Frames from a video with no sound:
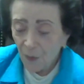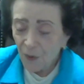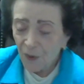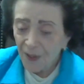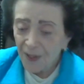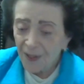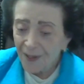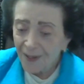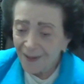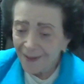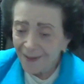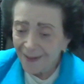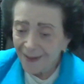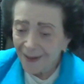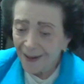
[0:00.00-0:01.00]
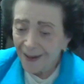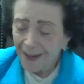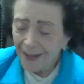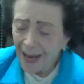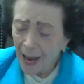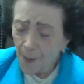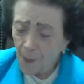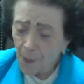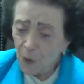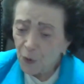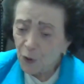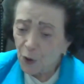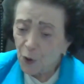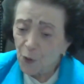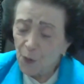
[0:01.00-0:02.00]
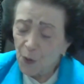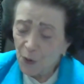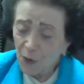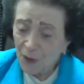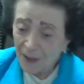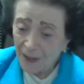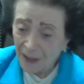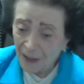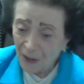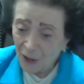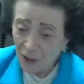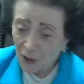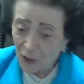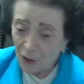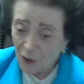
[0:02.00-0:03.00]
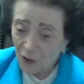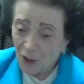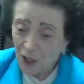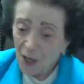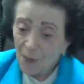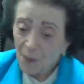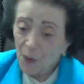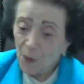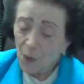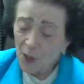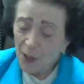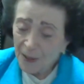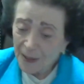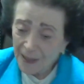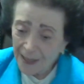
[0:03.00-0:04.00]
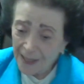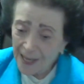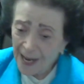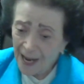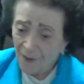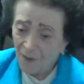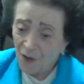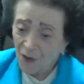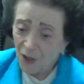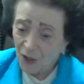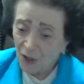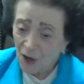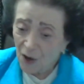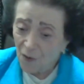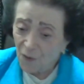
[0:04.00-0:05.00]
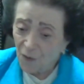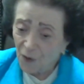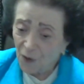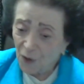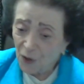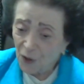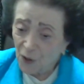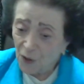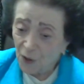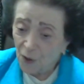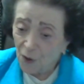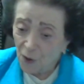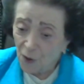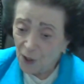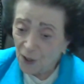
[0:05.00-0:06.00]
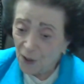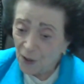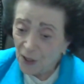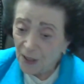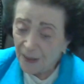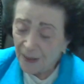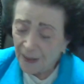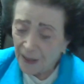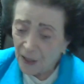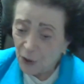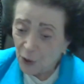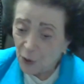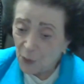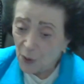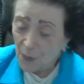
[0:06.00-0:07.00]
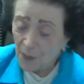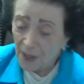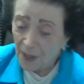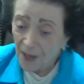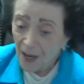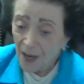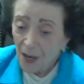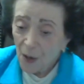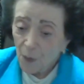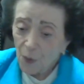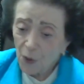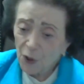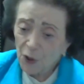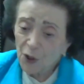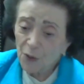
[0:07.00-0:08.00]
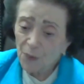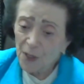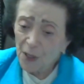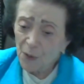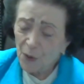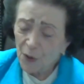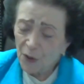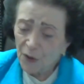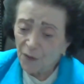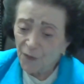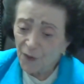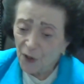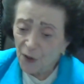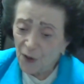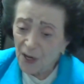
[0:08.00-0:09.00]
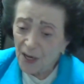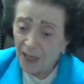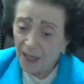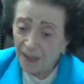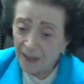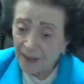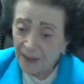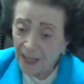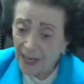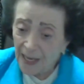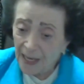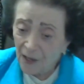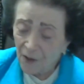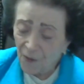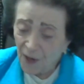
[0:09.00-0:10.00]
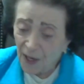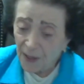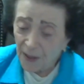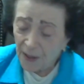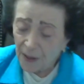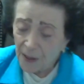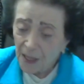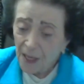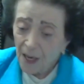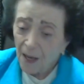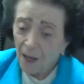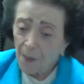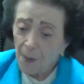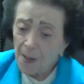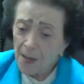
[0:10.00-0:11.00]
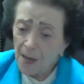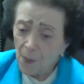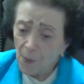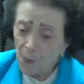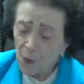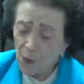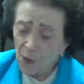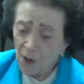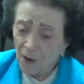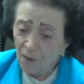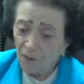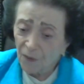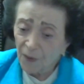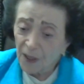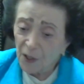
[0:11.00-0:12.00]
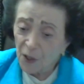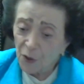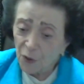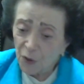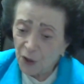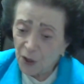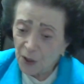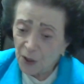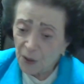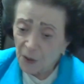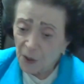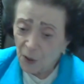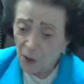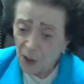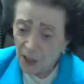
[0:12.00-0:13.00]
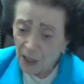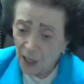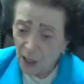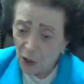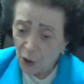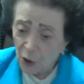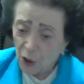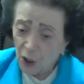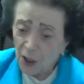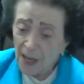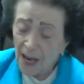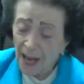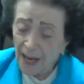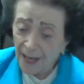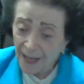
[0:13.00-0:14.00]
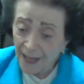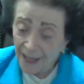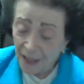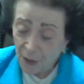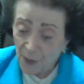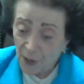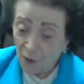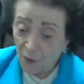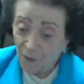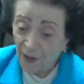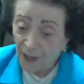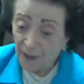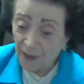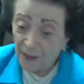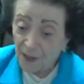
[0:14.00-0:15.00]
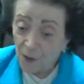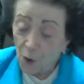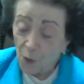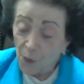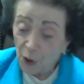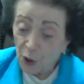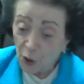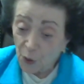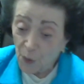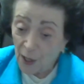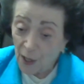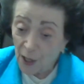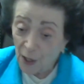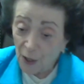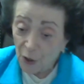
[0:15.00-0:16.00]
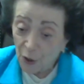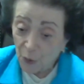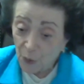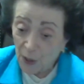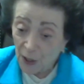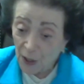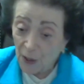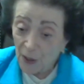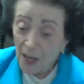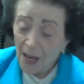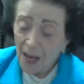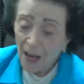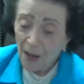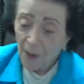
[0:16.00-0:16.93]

Well, the gap was almost 6 years, but we did have this conference on coronary disease in women, which to me was a very exciting event. A number of leaders in cardiology, and as a matter of fact, in OBGYN as well